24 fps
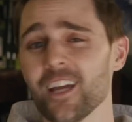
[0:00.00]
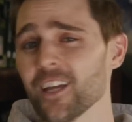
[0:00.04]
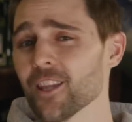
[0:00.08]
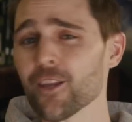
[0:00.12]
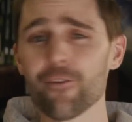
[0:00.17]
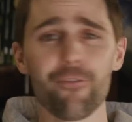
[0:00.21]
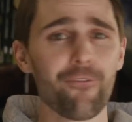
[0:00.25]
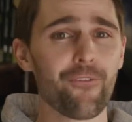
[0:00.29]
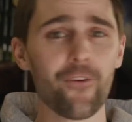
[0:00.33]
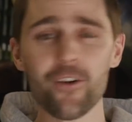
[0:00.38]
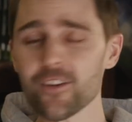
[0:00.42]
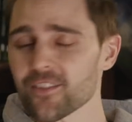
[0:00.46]
And
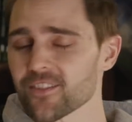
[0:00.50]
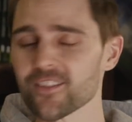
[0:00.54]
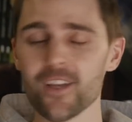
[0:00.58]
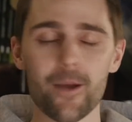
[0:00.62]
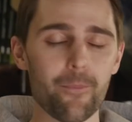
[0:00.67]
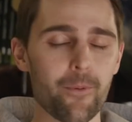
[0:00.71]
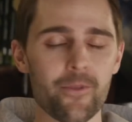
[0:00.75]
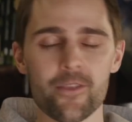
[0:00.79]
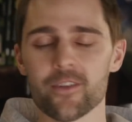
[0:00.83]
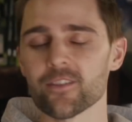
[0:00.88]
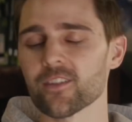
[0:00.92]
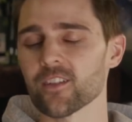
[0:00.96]
the first
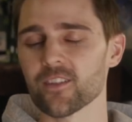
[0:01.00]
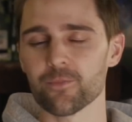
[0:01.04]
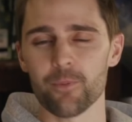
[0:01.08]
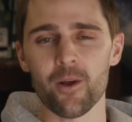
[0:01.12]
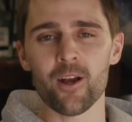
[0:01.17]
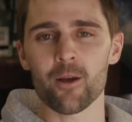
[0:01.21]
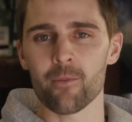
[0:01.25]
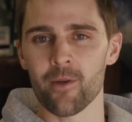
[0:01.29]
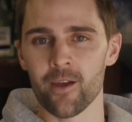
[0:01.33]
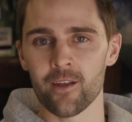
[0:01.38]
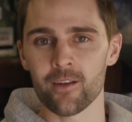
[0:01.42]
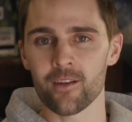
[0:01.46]
step in this
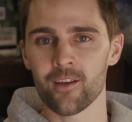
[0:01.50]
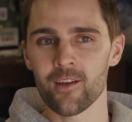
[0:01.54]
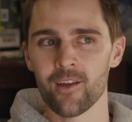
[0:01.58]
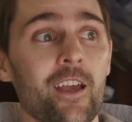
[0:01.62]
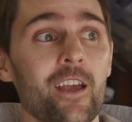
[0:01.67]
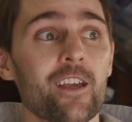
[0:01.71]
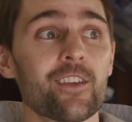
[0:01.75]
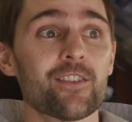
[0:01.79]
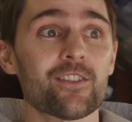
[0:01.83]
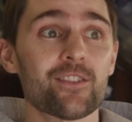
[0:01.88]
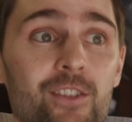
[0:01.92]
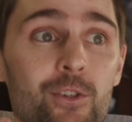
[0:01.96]
experiment
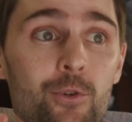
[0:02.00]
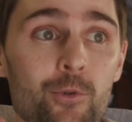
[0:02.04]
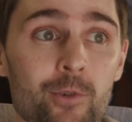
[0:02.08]
is